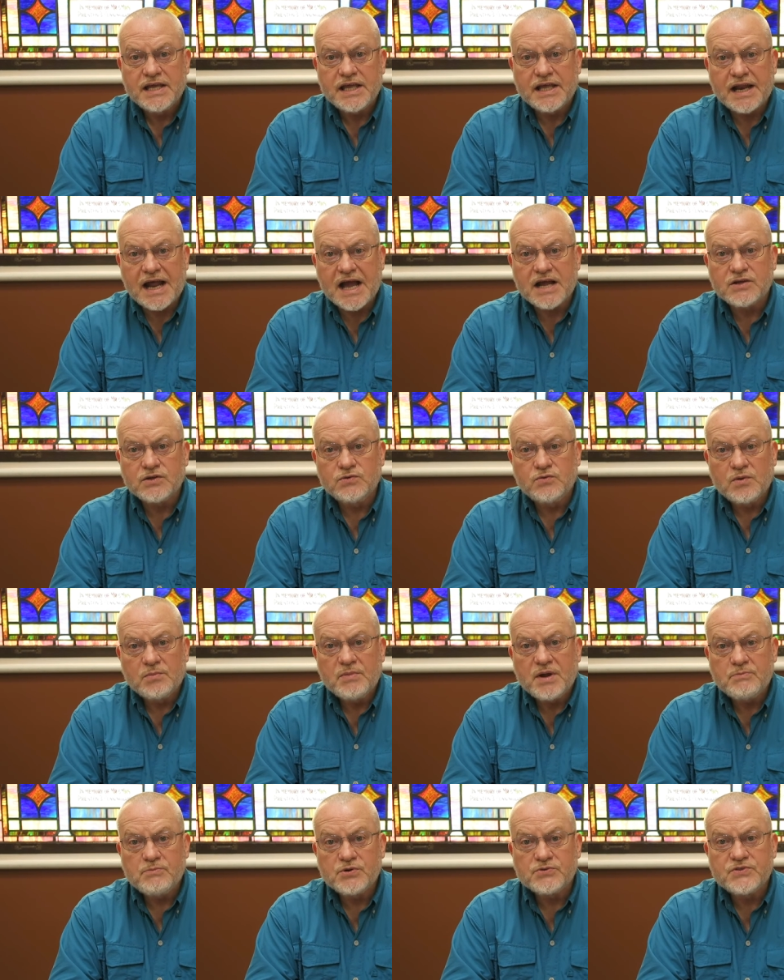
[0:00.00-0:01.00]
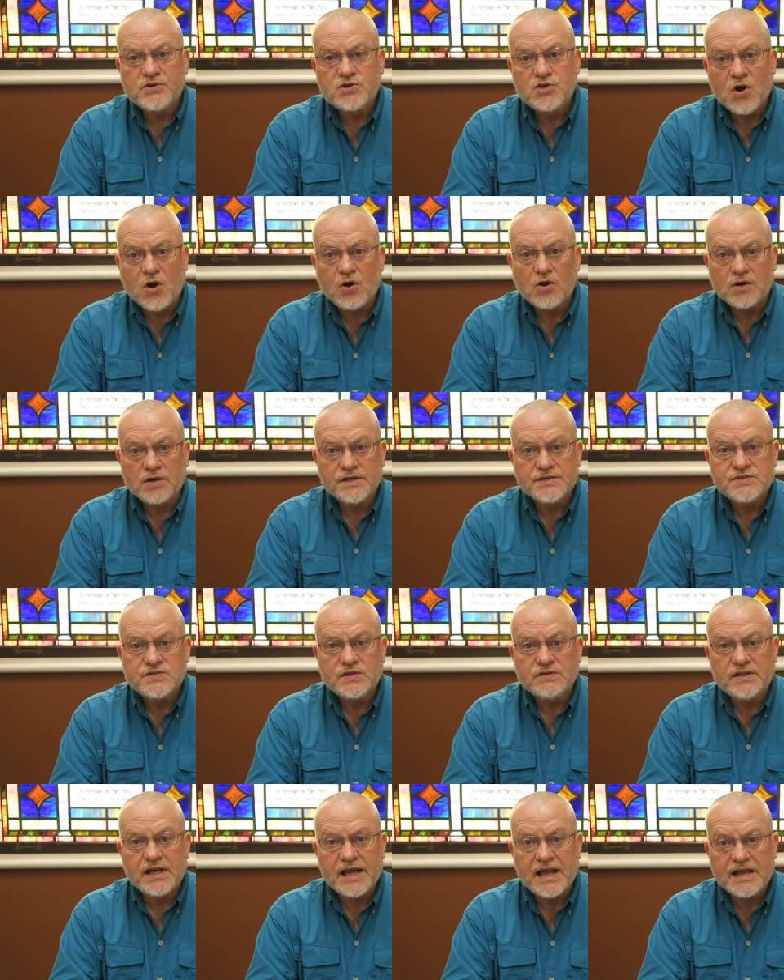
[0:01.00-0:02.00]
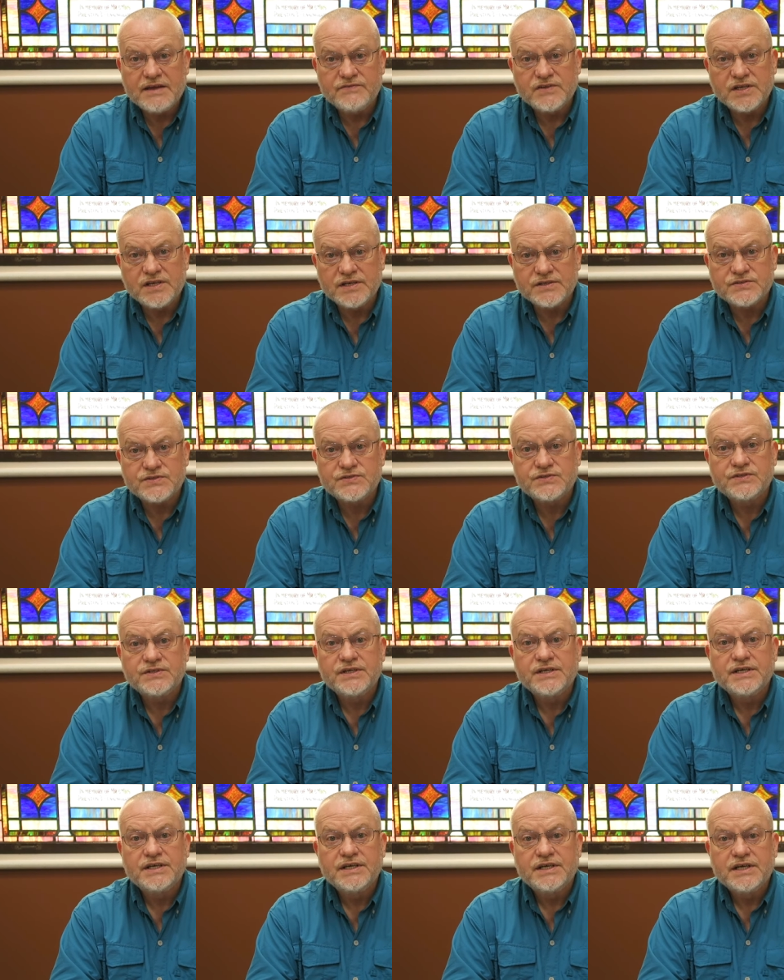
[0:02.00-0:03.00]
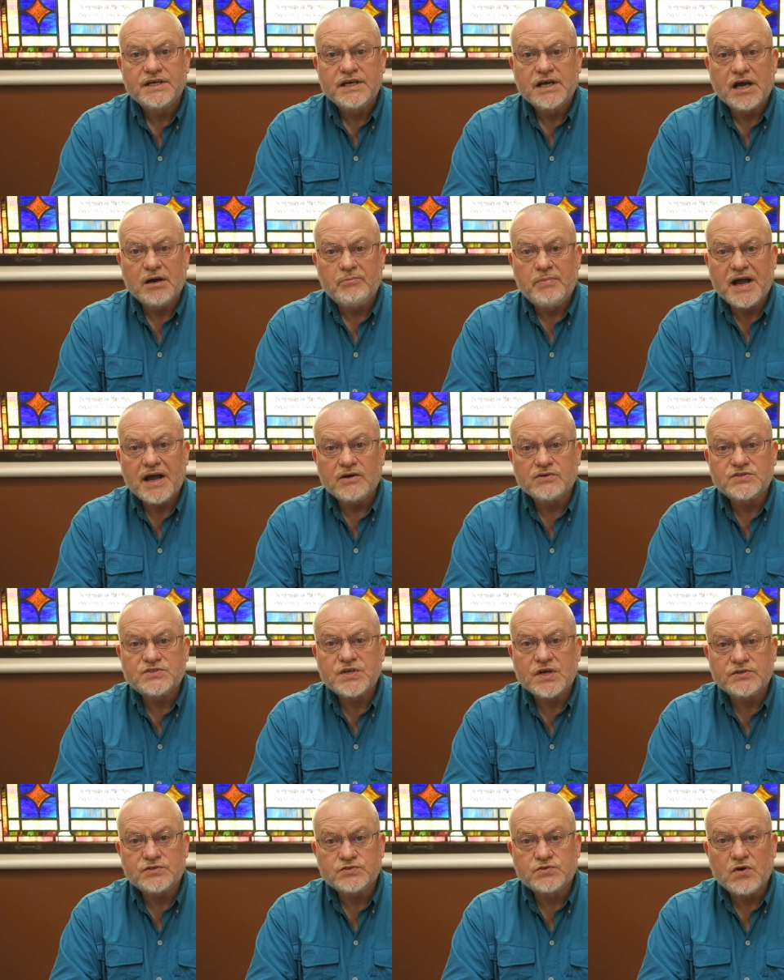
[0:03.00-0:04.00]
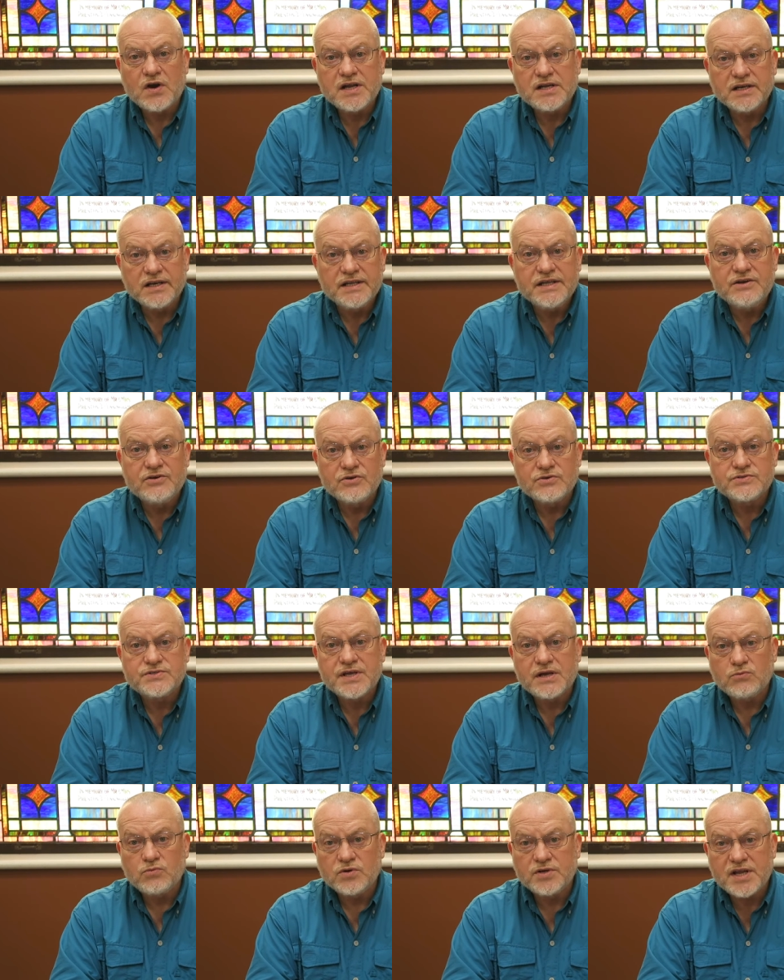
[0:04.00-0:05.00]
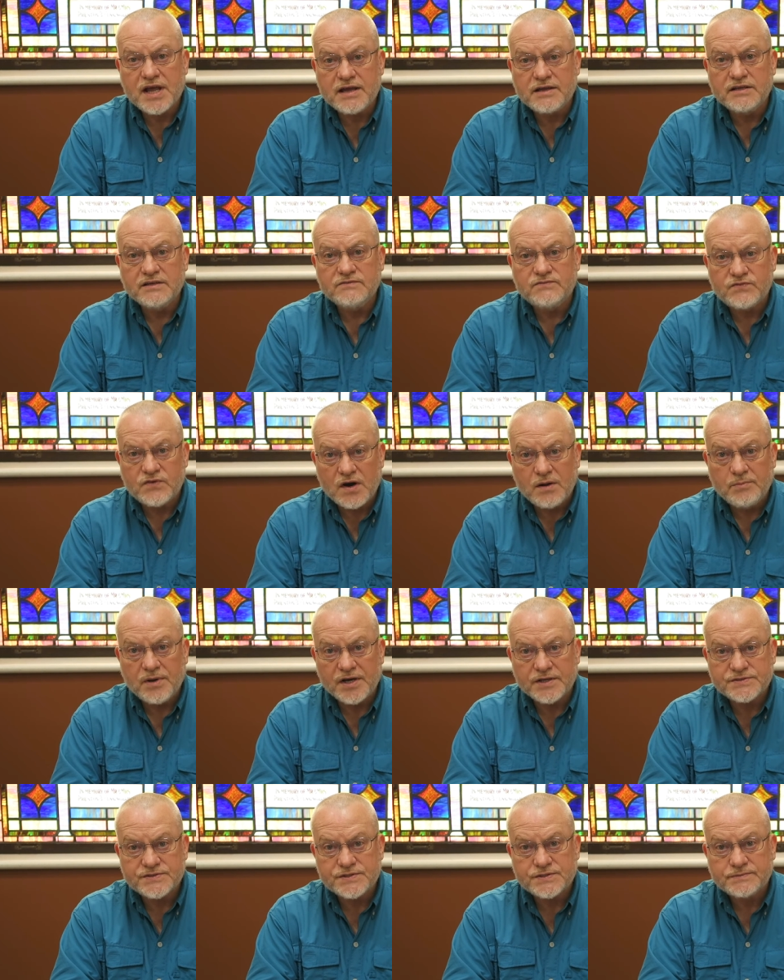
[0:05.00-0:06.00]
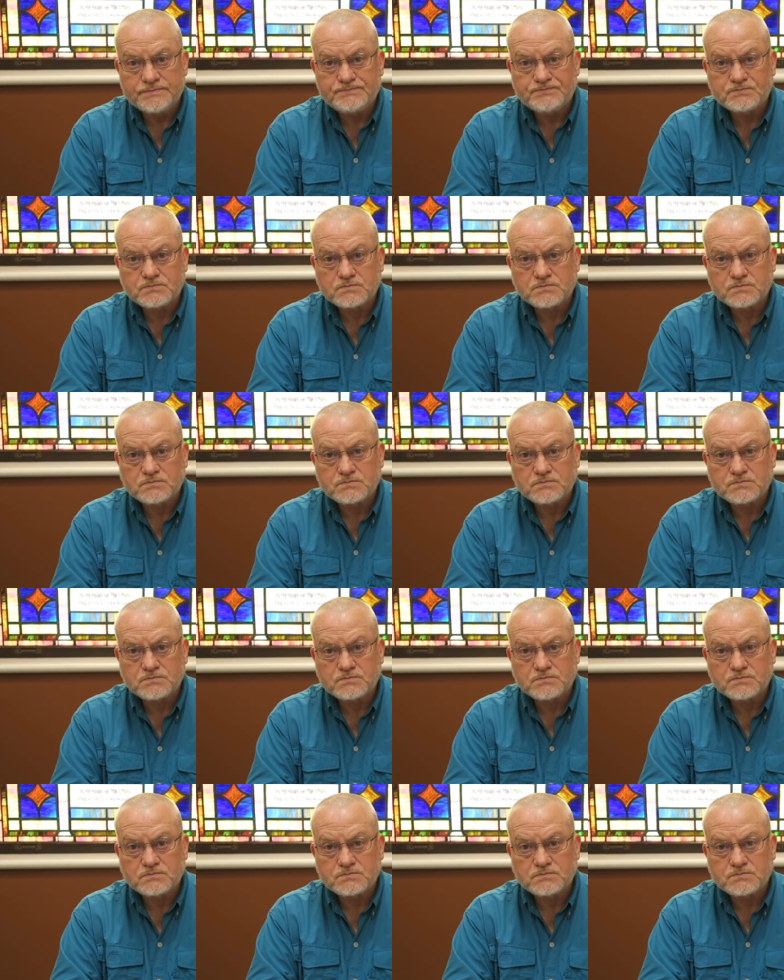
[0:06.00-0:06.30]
And I can remember the darkness and the heaviness about such great leaders that were taken from us.